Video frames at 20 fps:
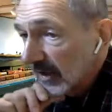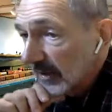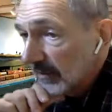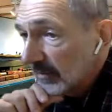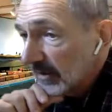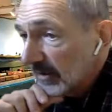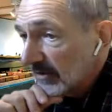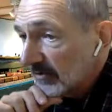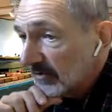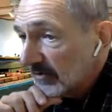I'm
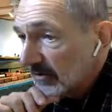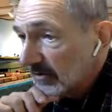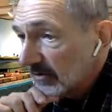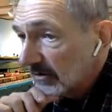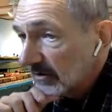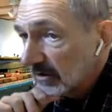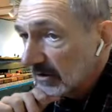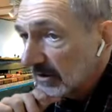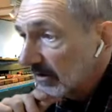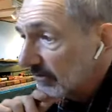basically
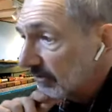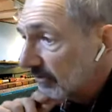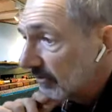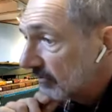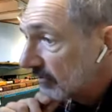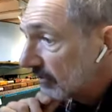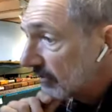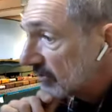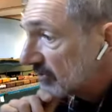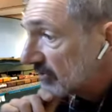looking at the
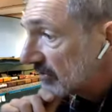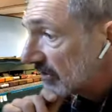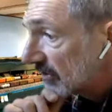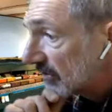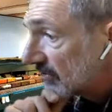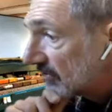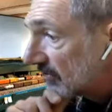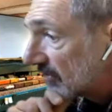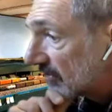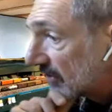switch
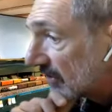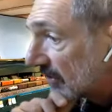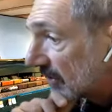list.